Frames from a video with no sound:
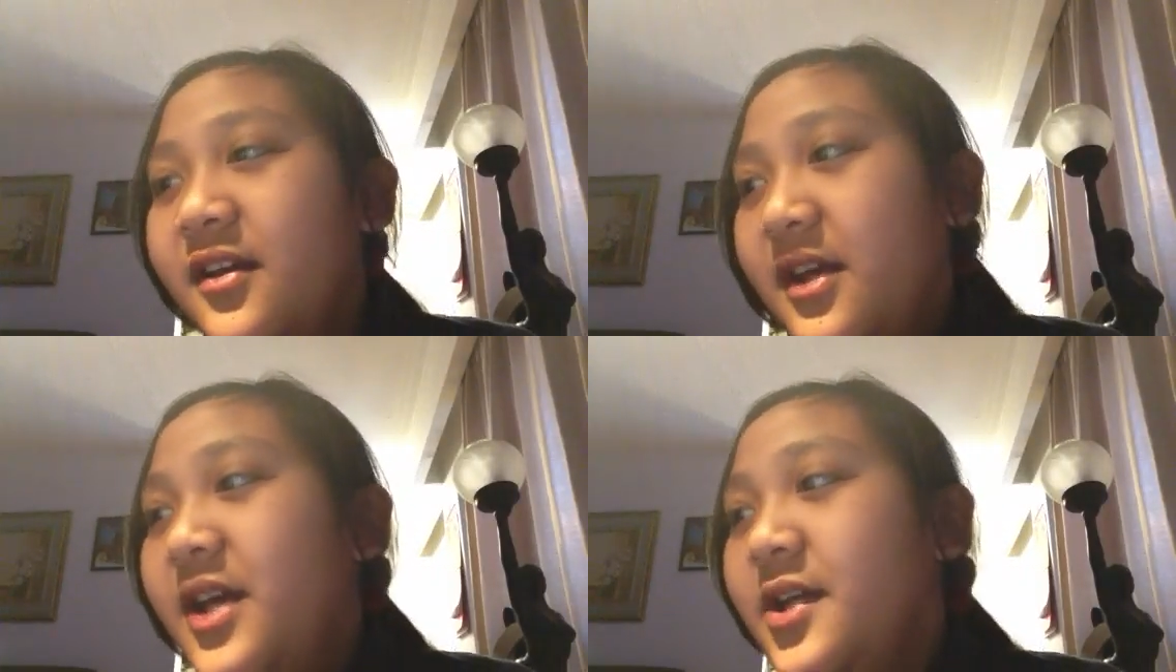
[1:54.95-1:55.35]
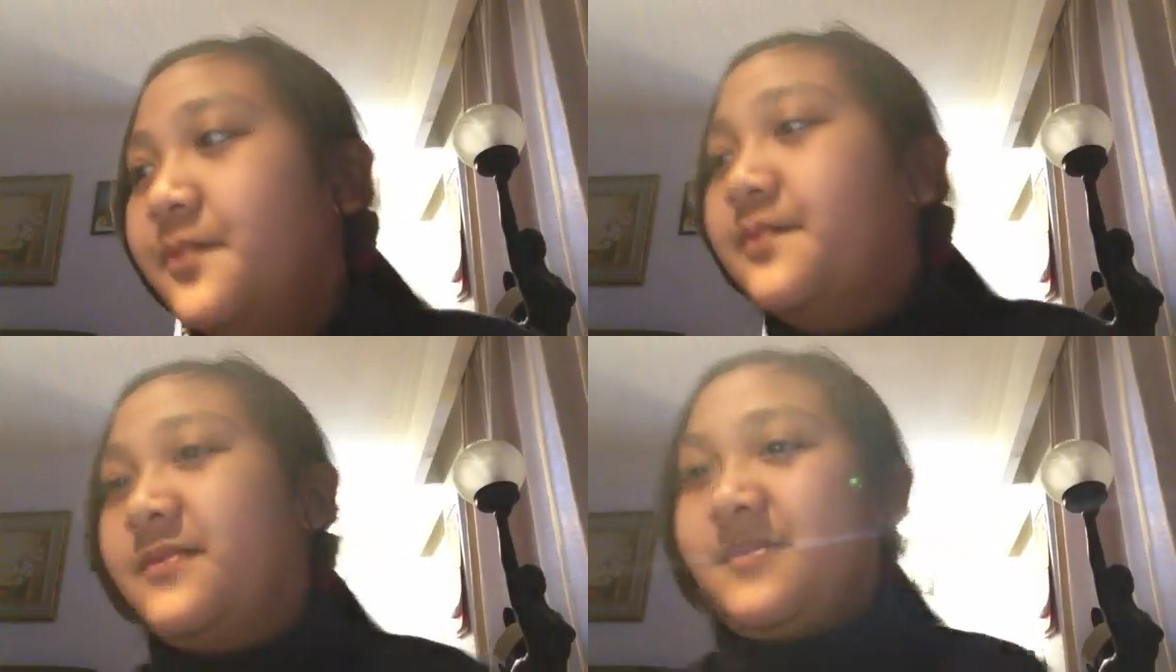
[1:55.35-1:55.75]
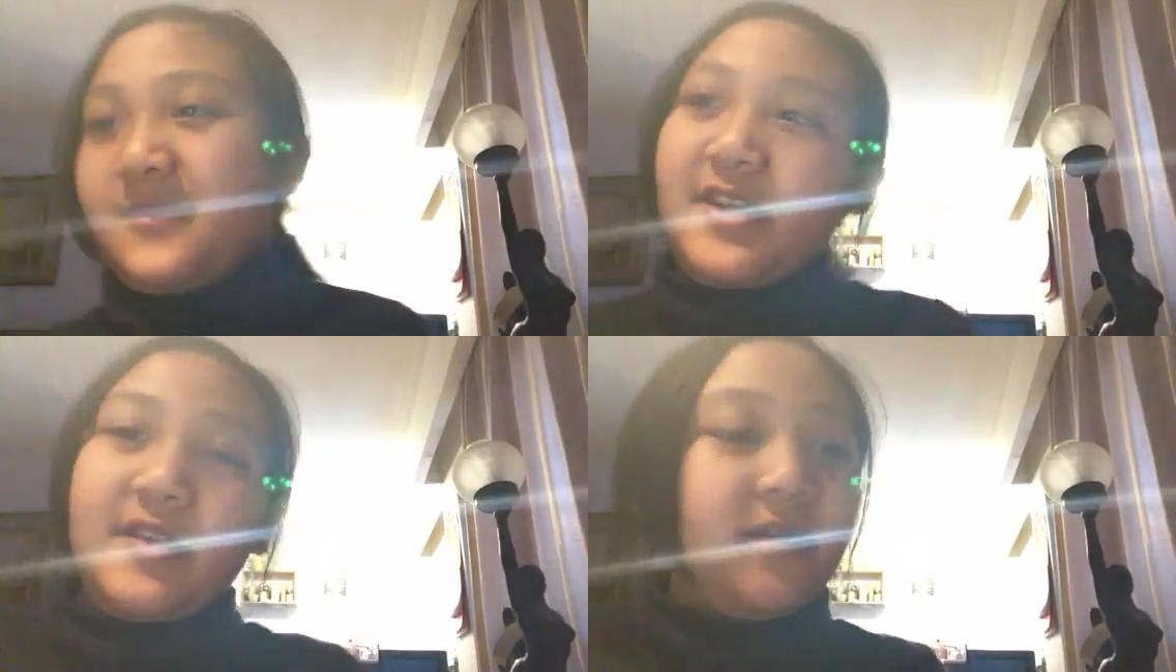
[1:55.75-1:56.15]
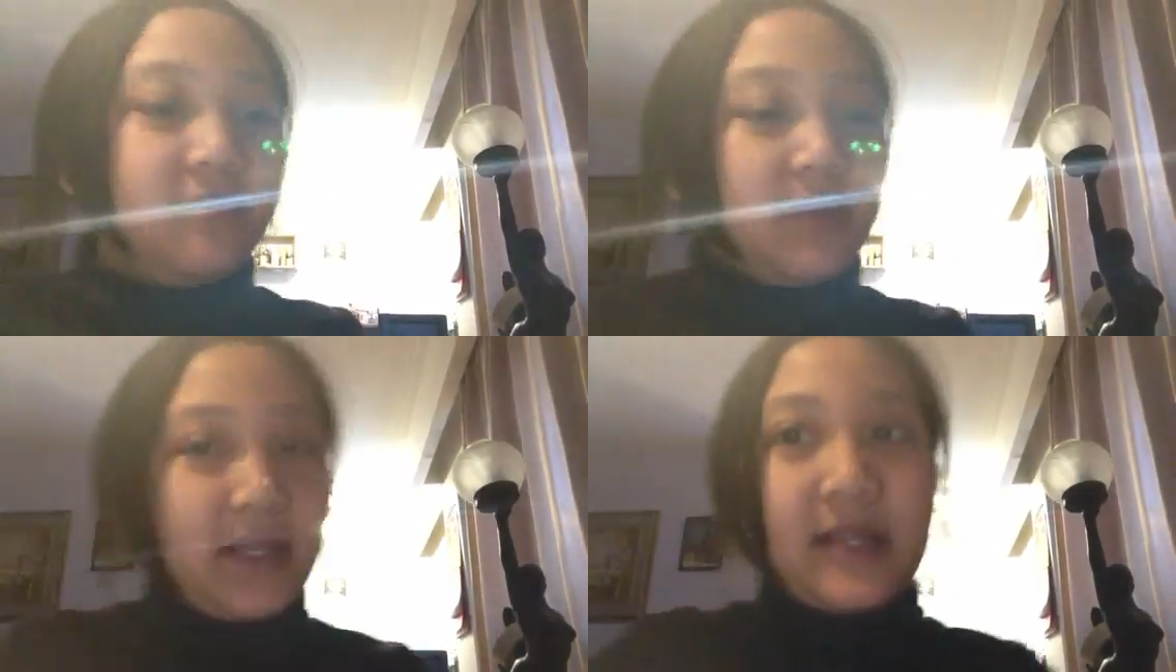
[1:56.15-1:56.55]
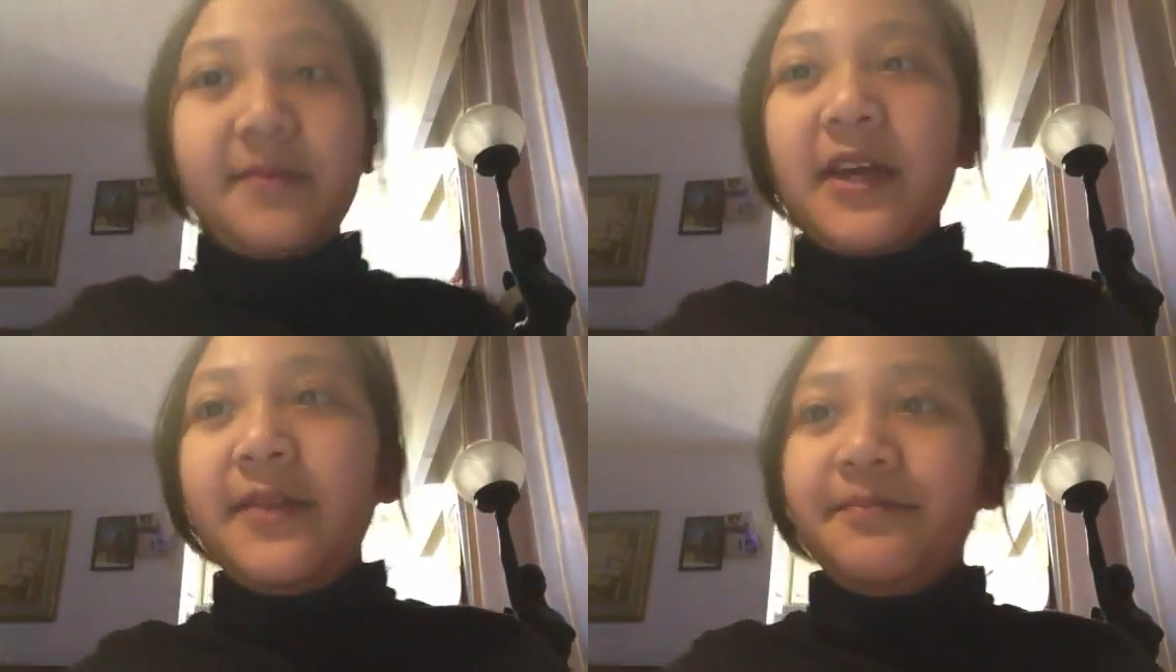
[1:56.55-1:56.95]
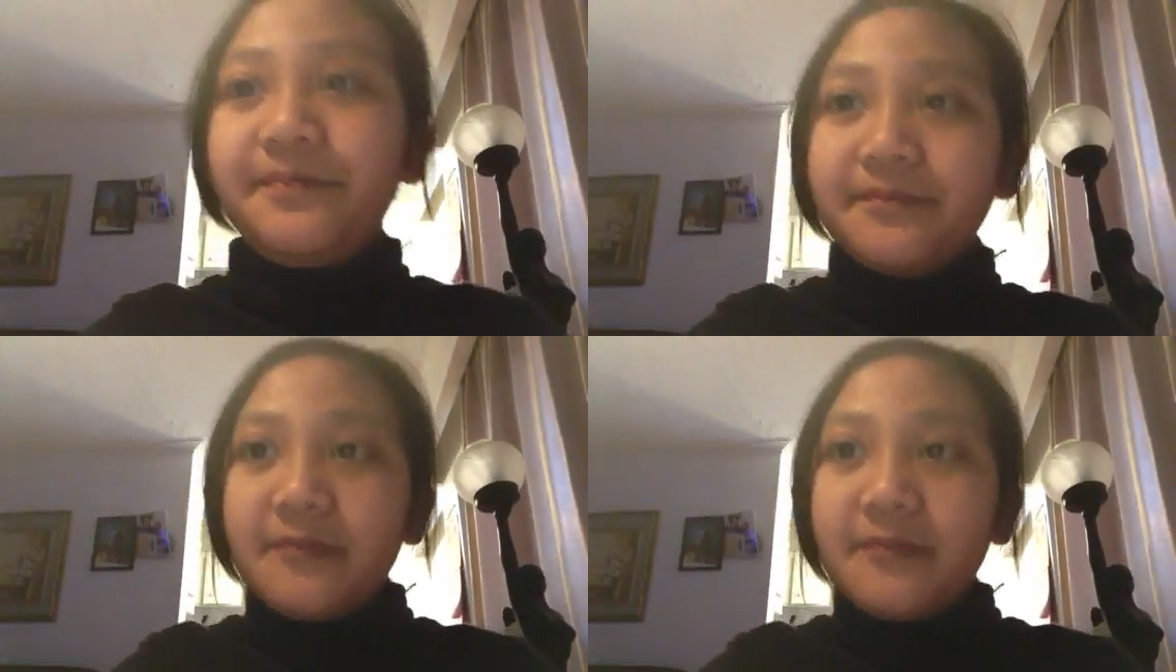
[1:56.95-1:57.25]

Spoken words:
Okay, so let's begin.